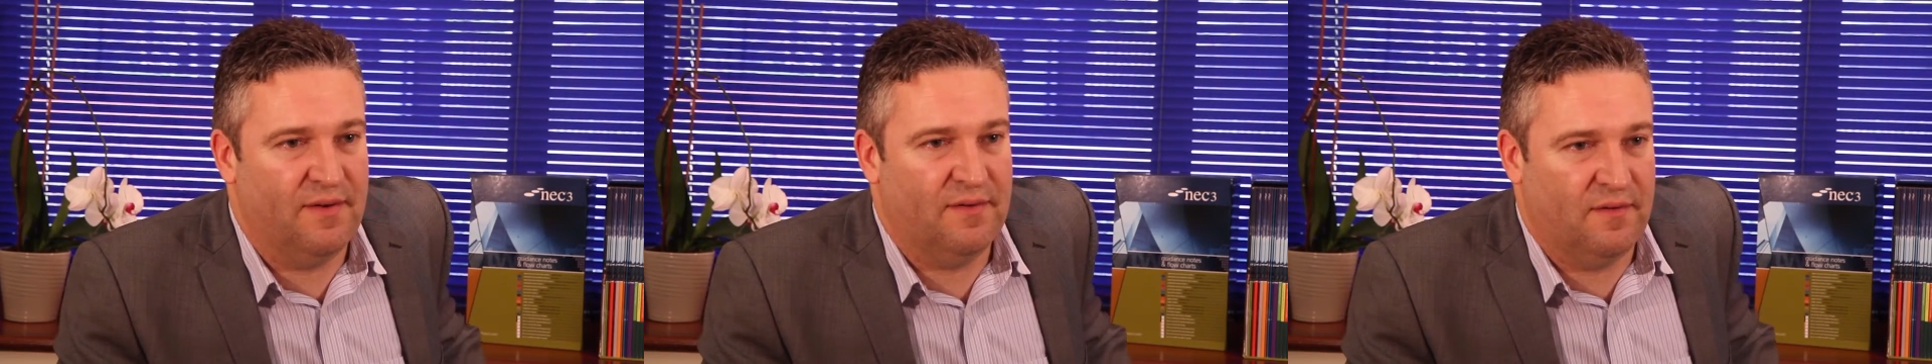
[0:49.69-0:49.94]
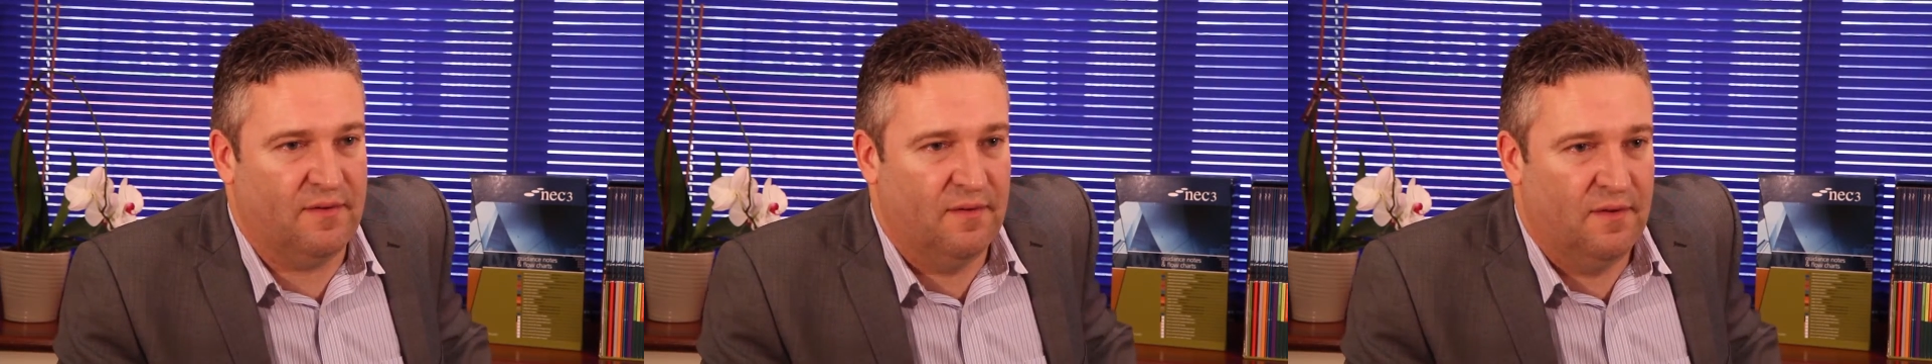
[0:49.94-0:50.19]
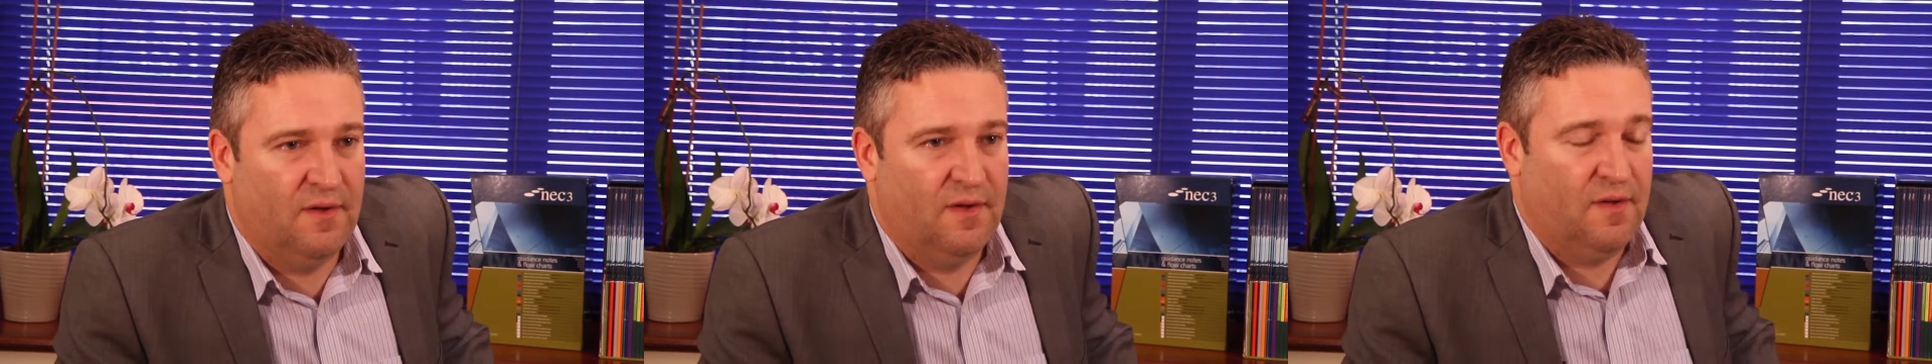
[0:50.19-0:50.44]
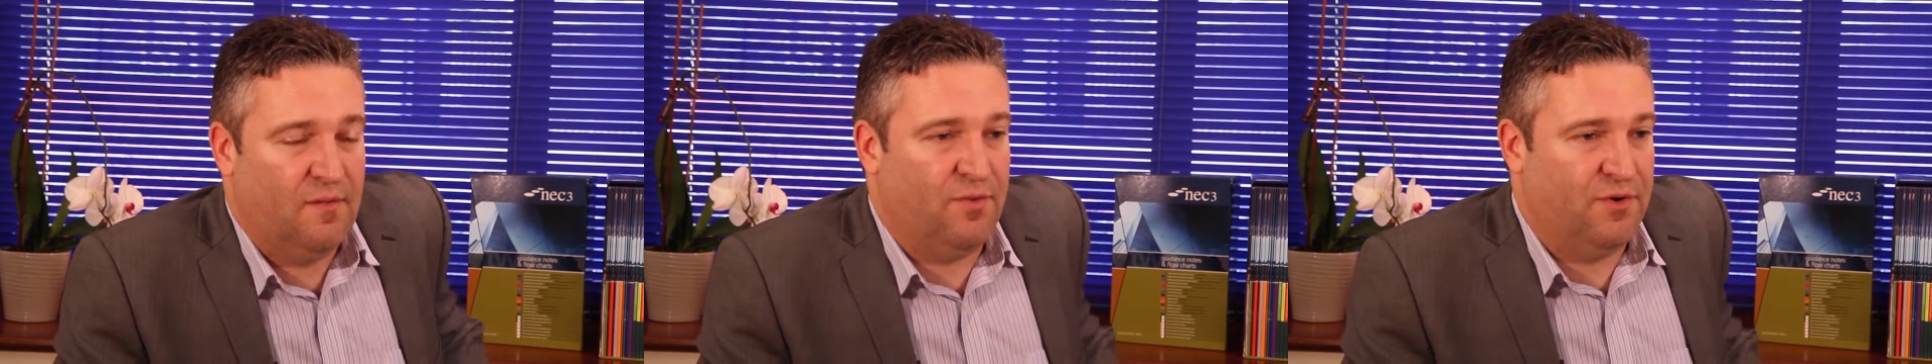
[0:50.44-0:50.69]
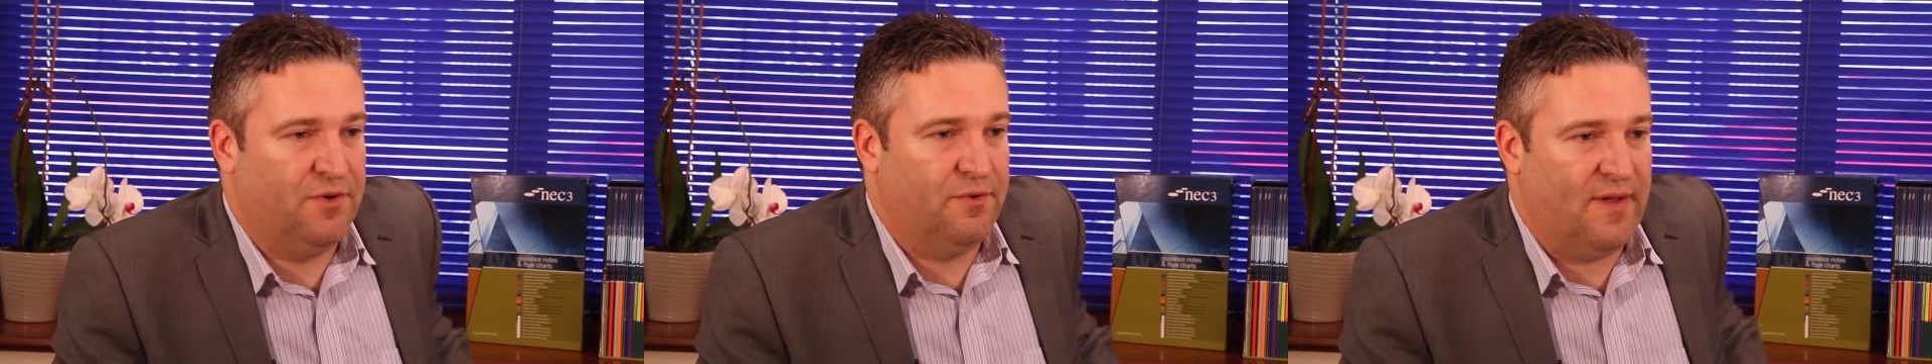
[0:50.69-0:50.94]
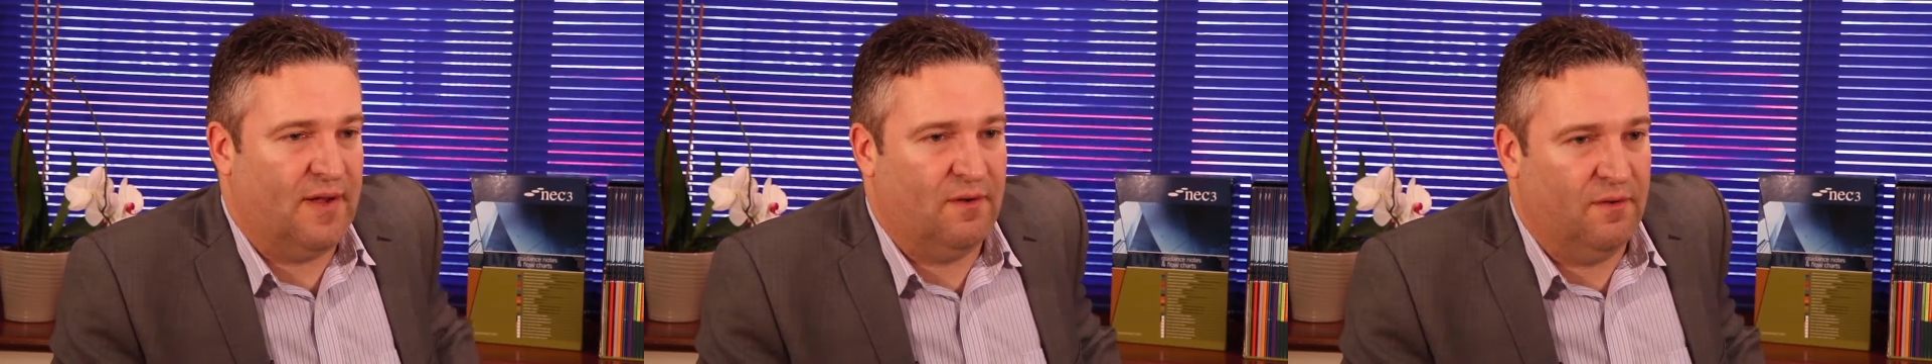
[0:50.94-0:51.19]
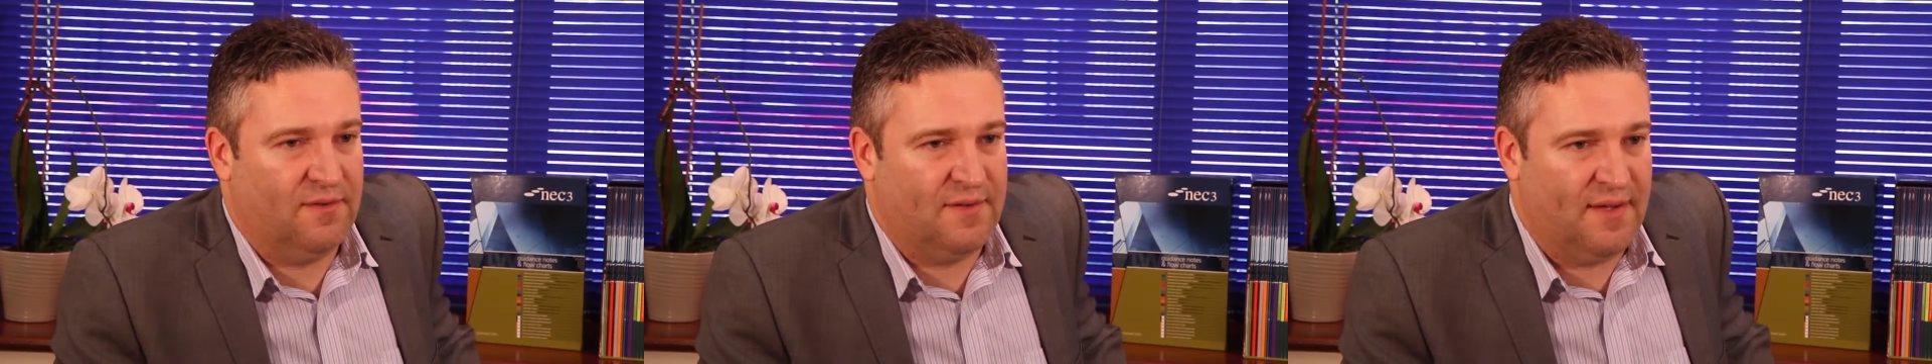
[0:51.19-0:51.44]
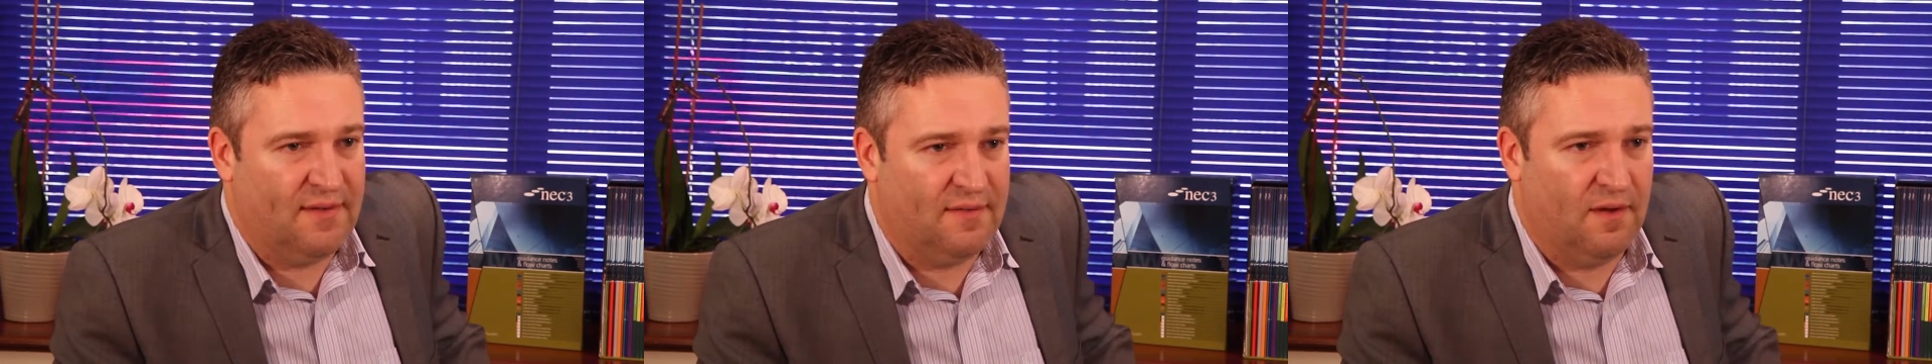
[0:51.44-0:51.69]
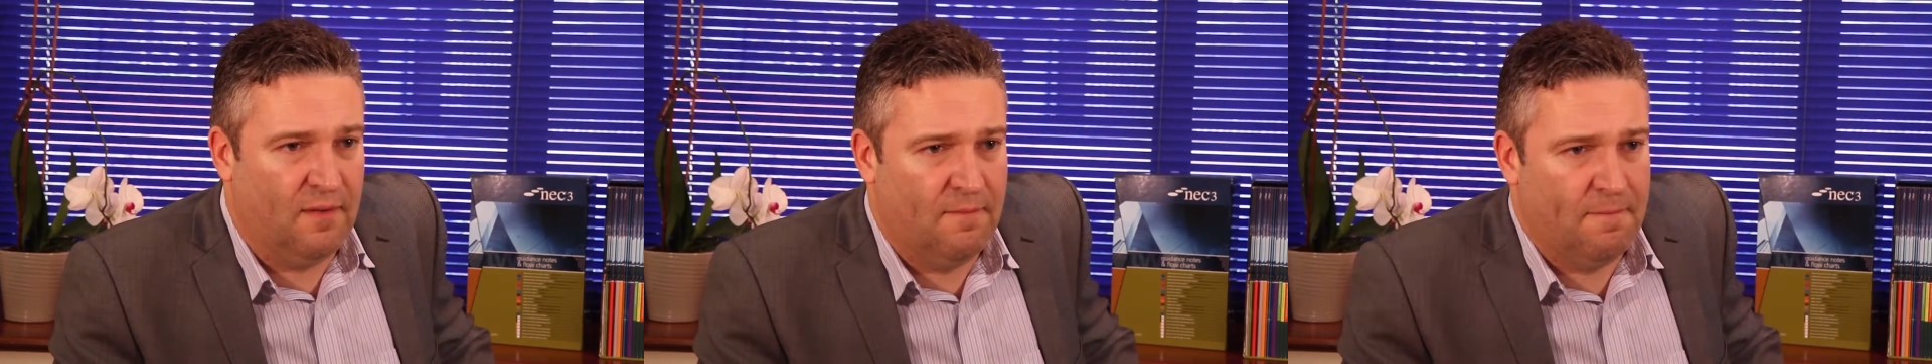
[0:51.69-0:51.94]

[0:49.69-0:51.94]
to produce that cost data.